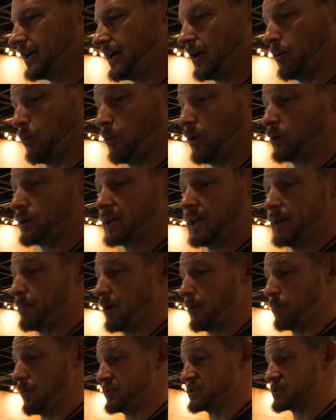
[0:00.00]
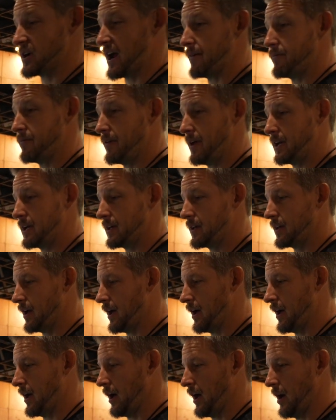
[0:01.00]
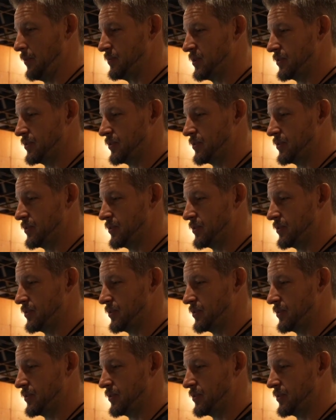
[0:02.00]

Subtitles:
It will keep up with traffic up